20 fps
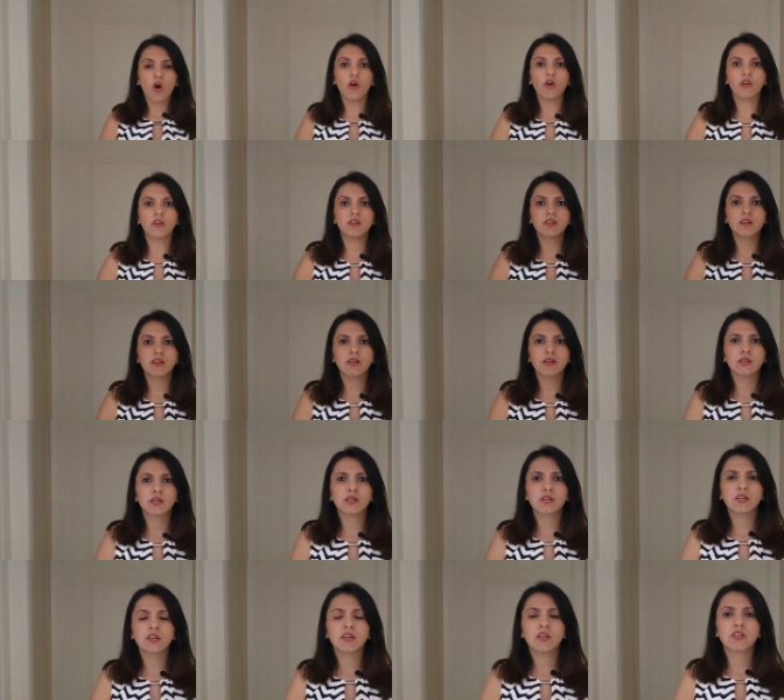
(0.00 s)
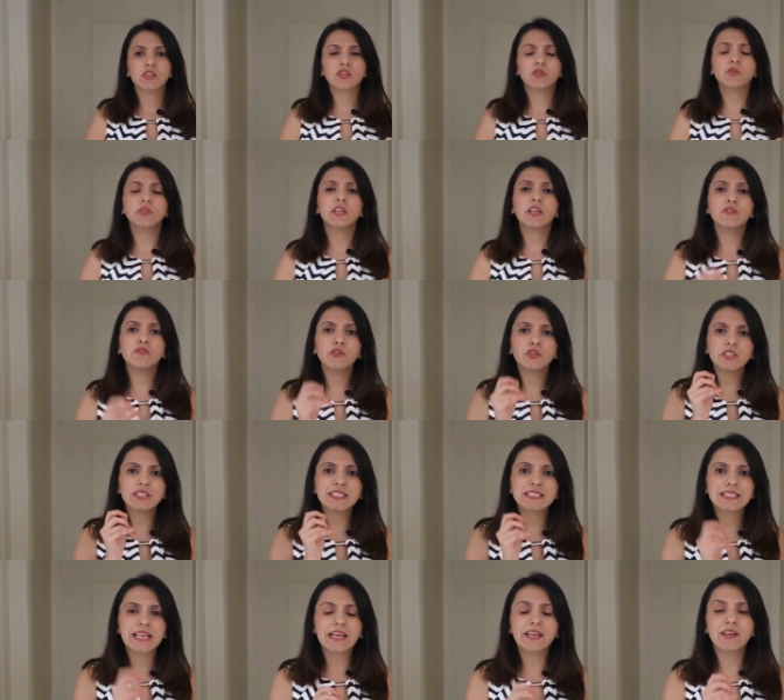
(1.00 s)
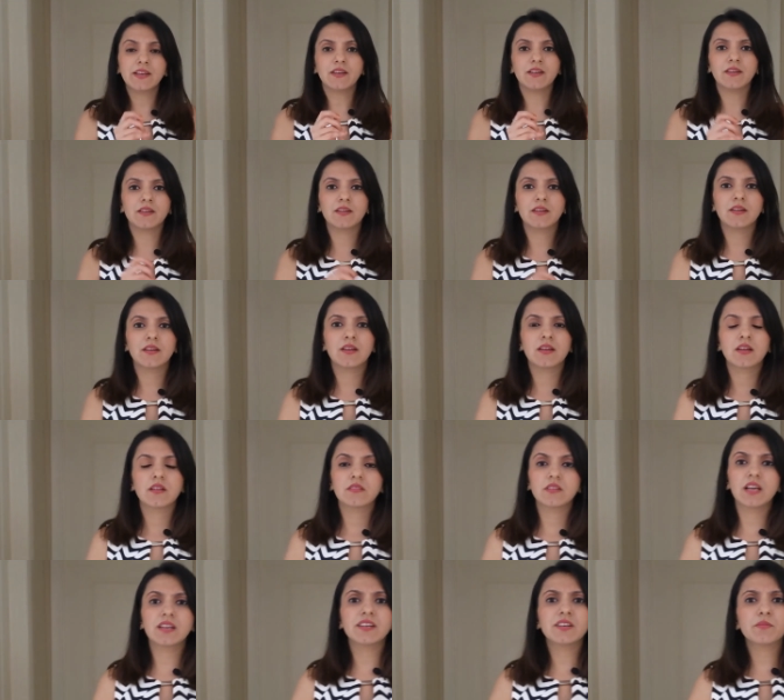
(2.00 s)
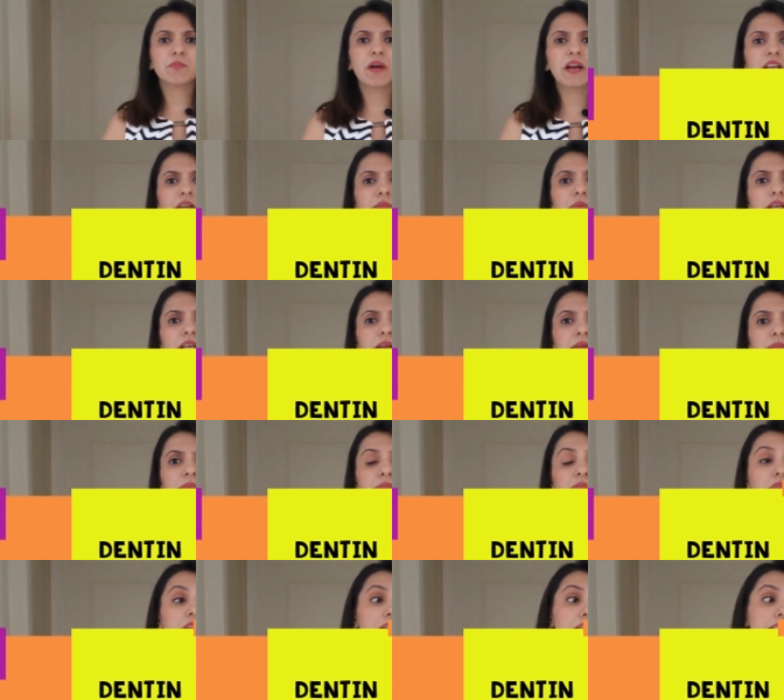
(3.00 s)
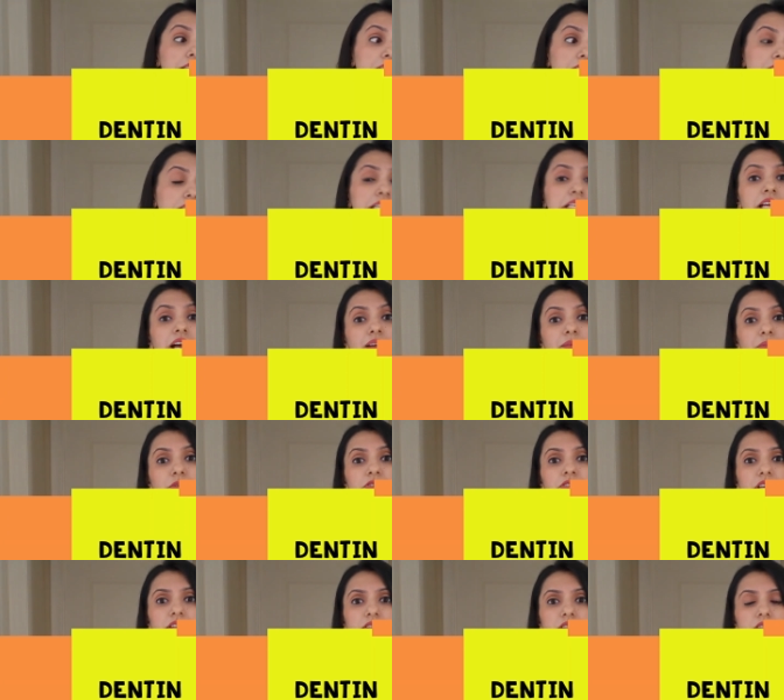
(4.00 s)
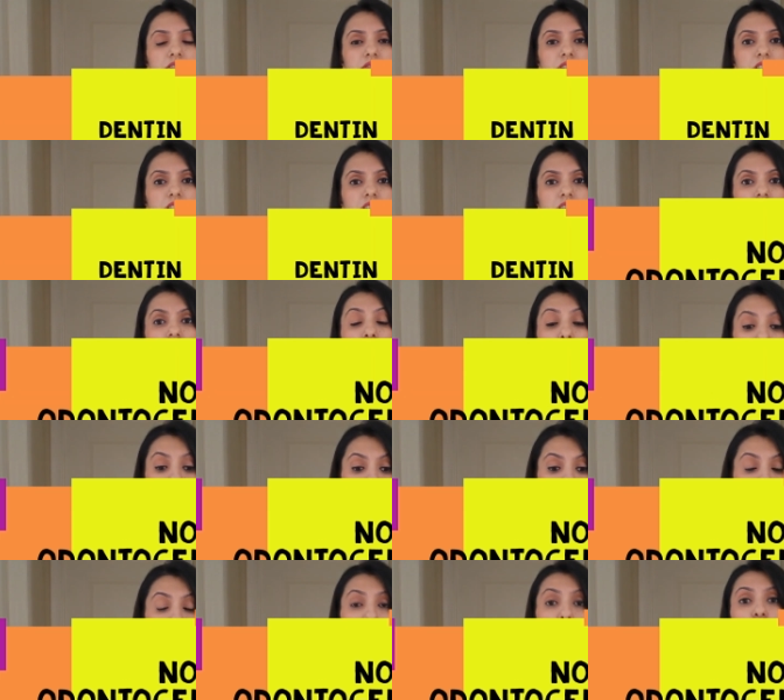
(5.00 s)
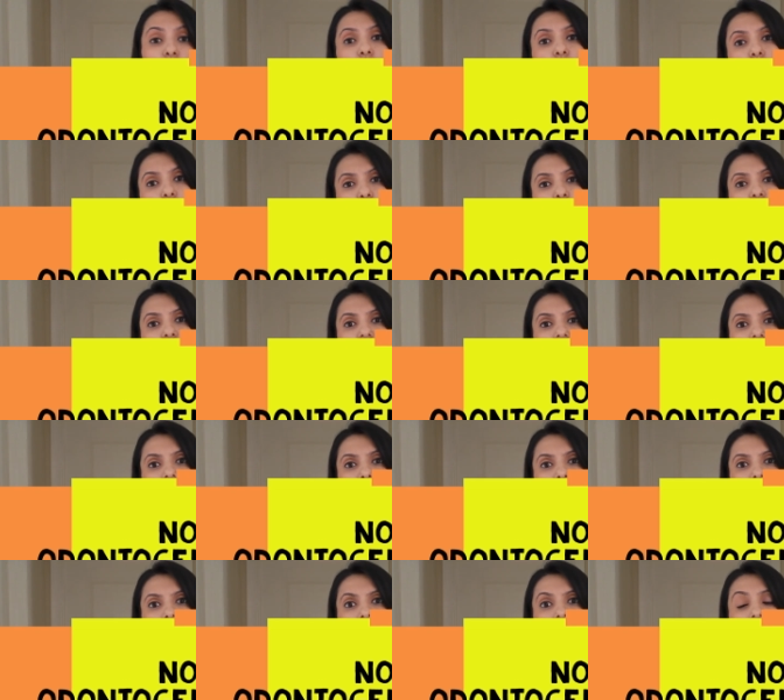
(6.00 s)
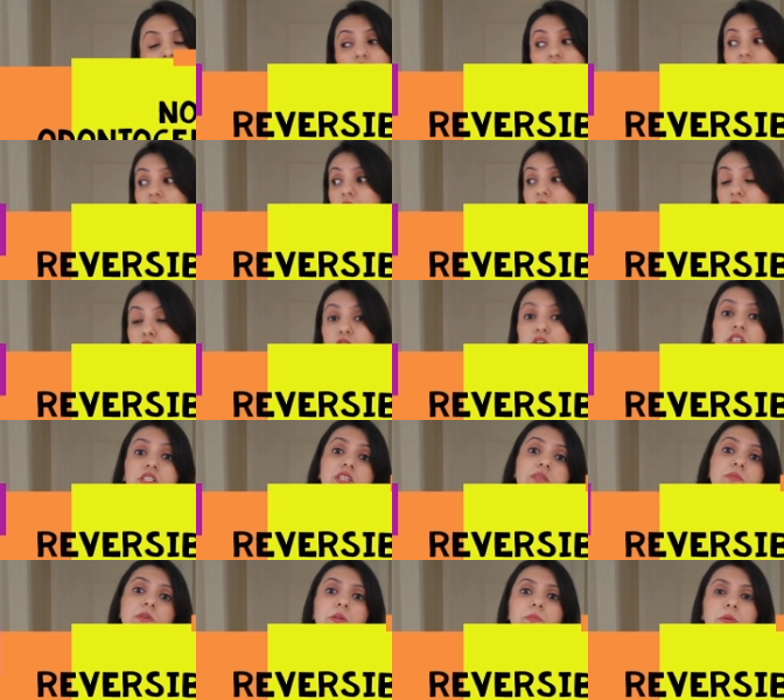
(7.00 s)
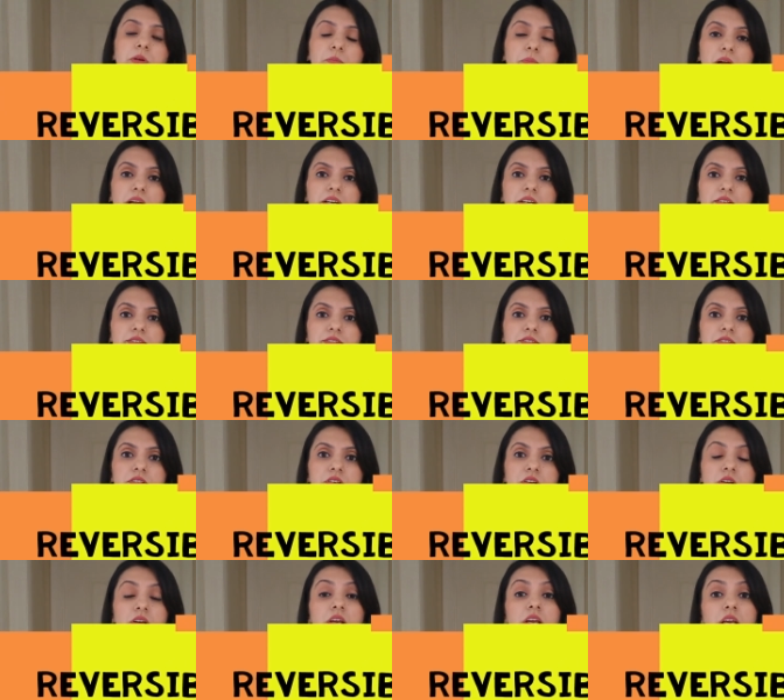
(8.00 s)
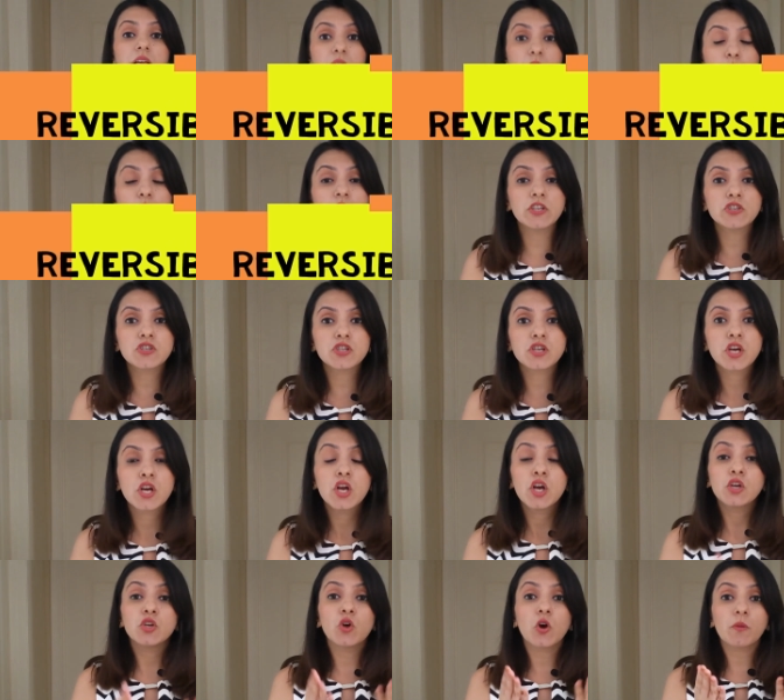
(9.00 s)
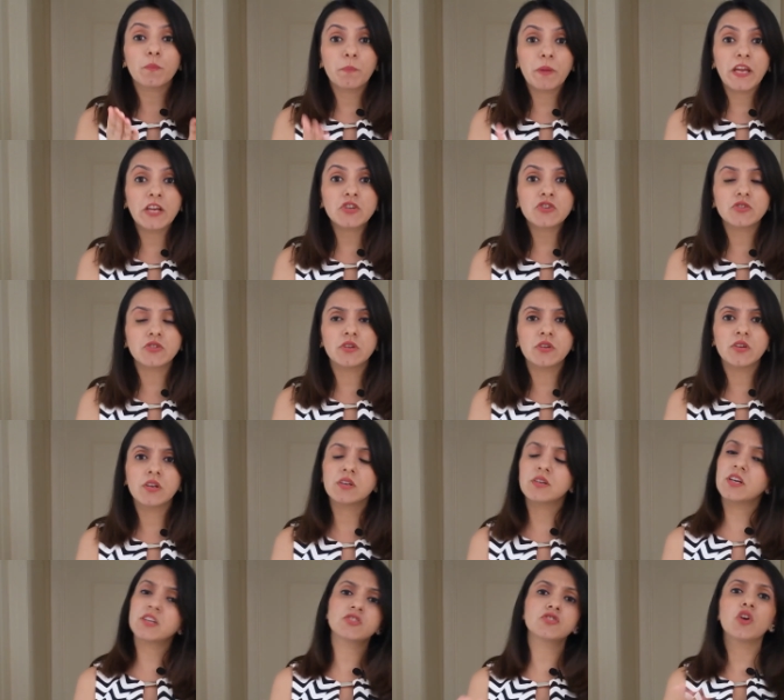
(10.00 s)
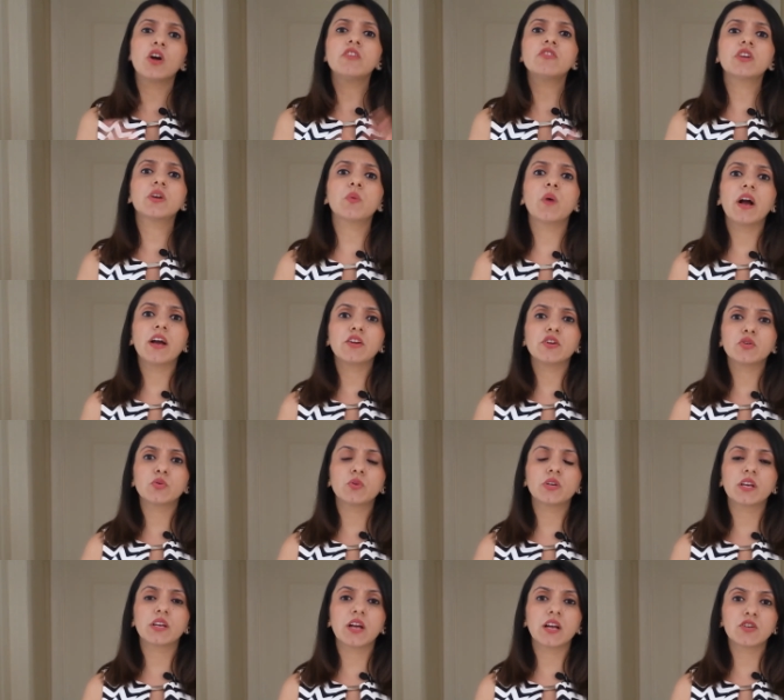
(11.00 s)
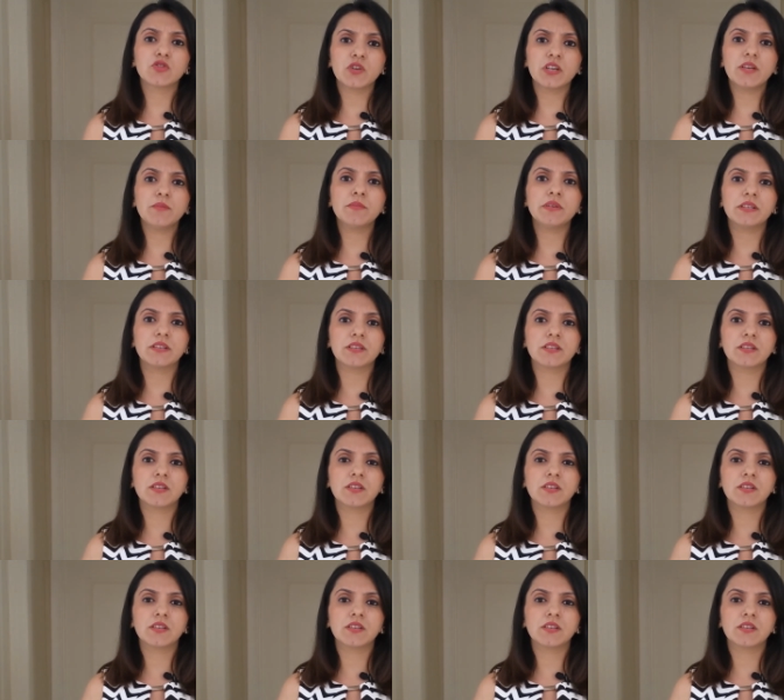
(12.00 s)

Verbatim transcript: Or do you think for a second that it might be dentine hypersensitivity, non odontogenic pain, reversible pulpitis, in which your patient does not require a root canal treatment?